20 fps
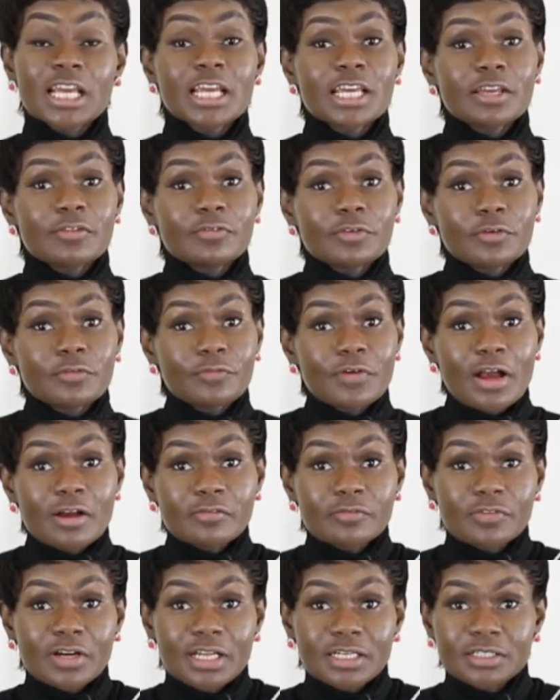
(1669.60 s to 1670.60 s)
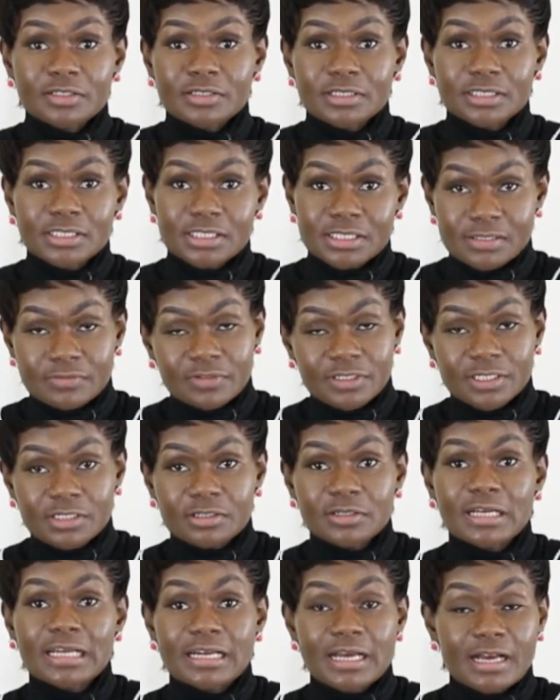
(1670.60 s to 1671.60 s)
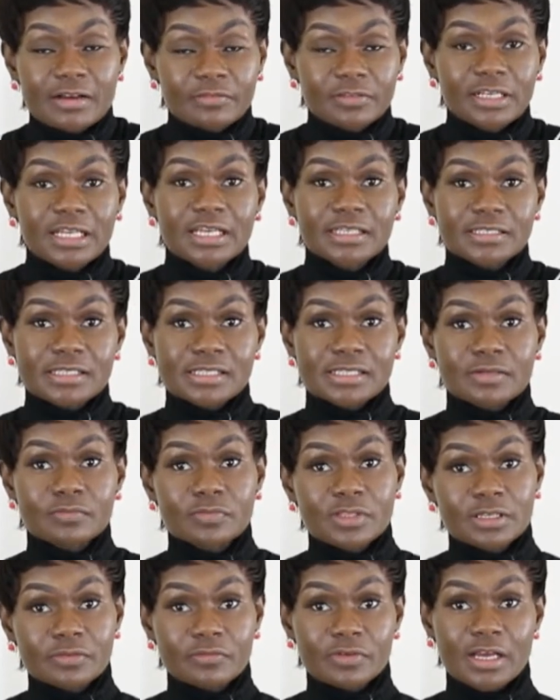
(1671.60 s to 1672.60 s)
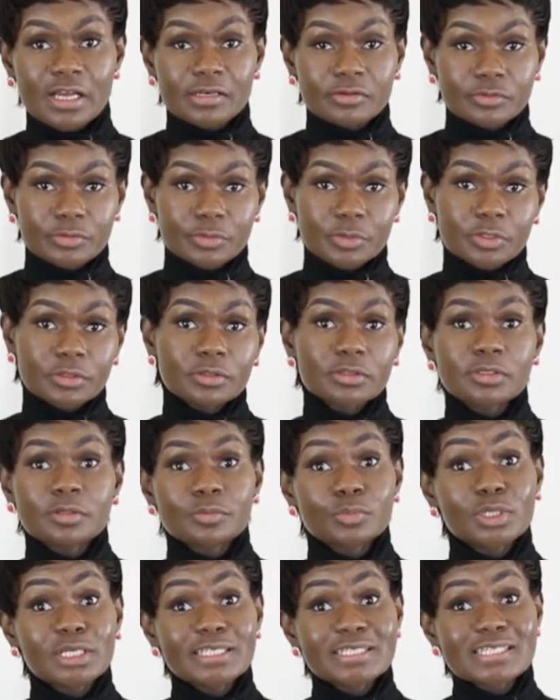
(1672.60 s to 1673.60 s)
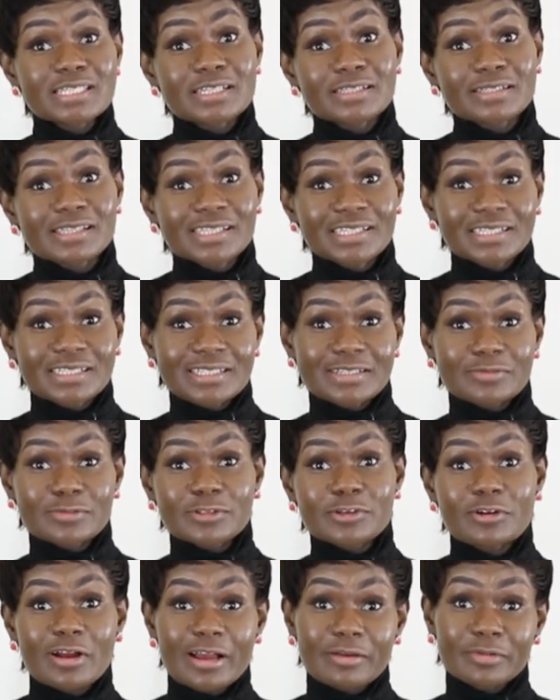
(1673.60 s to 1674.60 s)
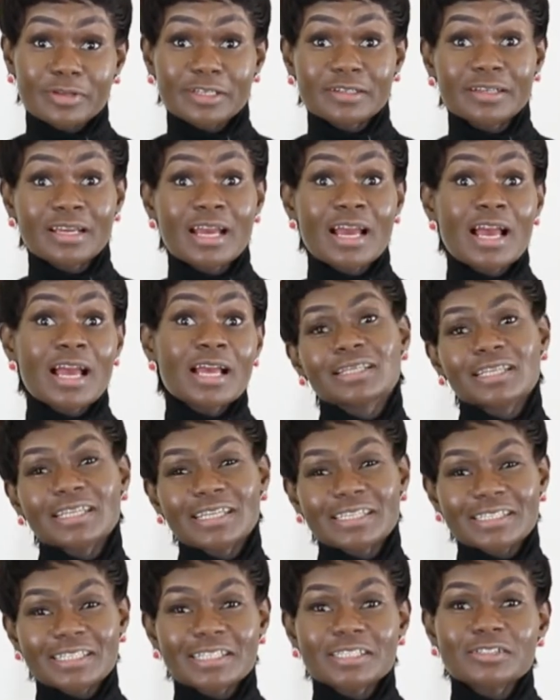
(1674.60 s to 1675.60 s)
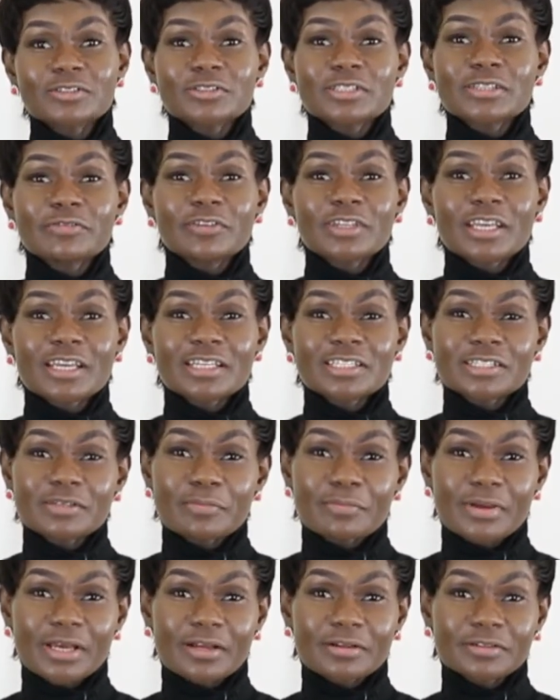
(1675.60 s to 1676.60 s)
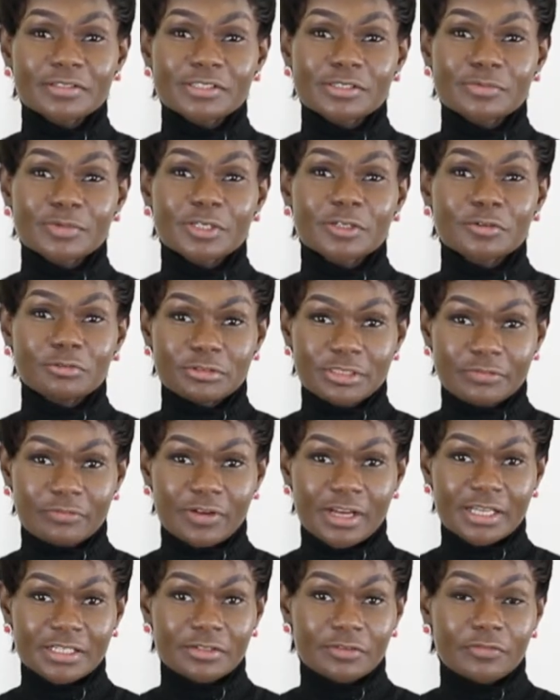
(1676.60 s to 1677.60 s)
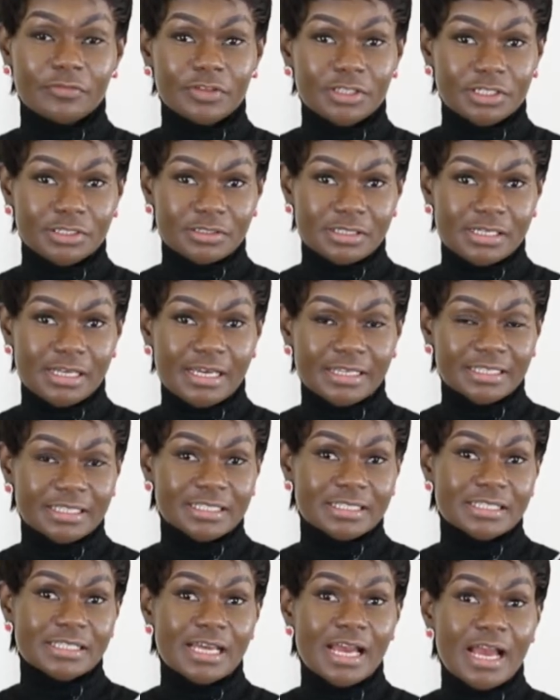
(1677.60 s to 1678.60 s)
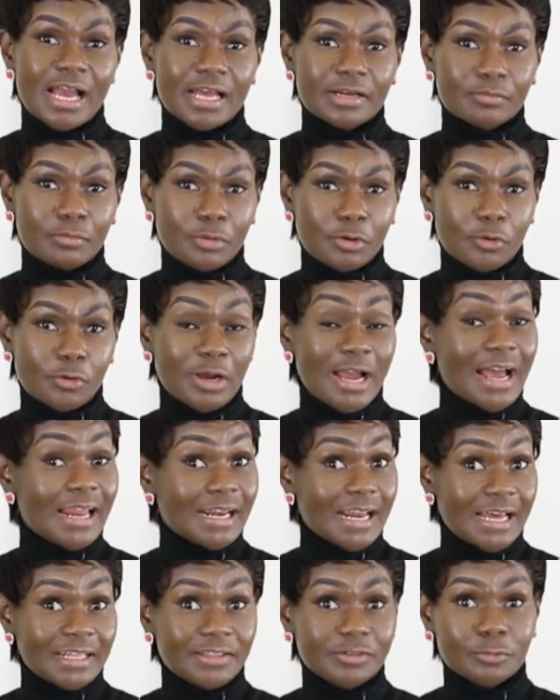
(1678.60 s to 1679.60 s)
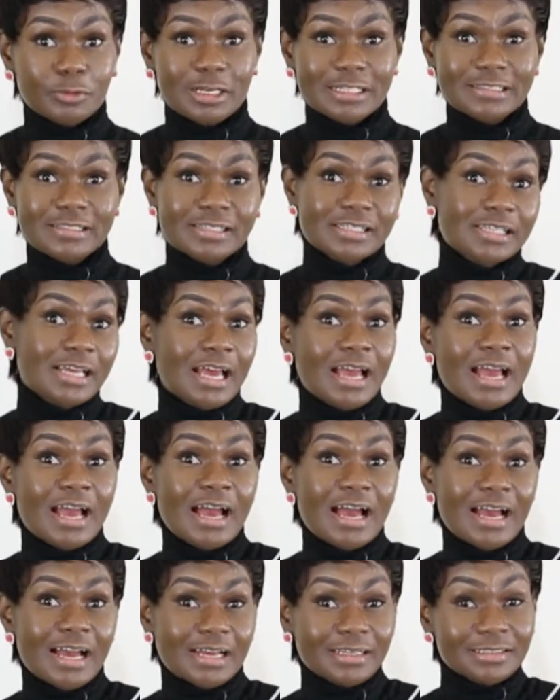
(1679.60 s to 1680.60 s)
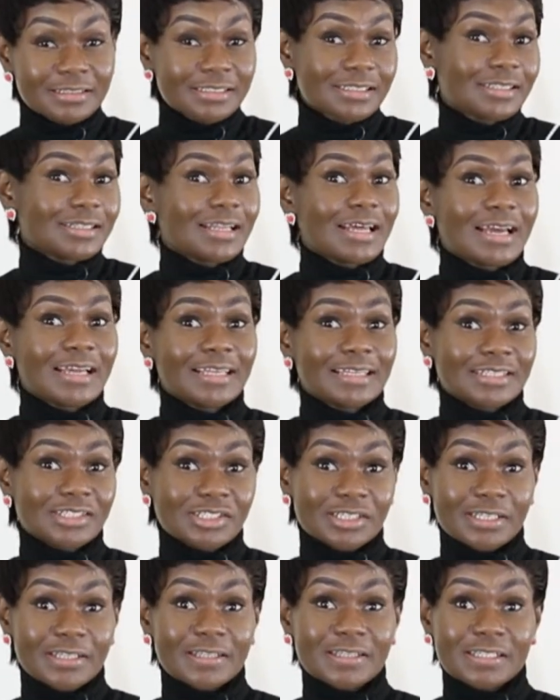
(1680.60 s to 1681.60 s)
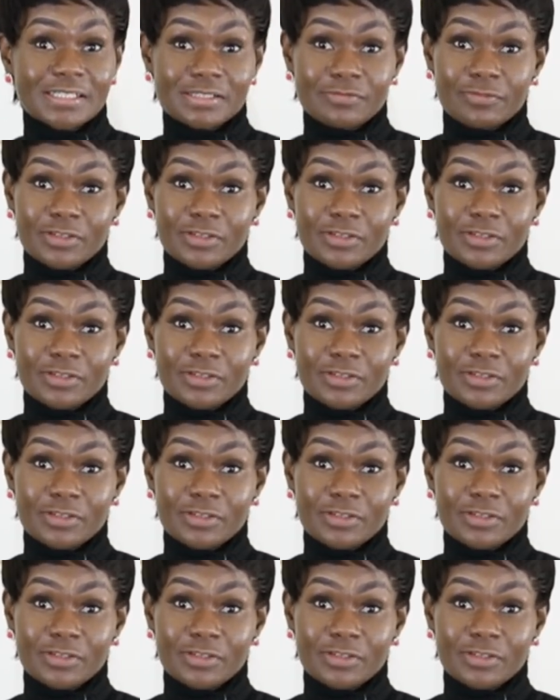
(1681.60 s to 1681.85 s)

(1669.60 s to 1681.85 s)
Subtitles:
if you found value in this video and have learned something valuable, please consider subscribing. Click the notification bell to be notified of videos like this and more and other ones. And share this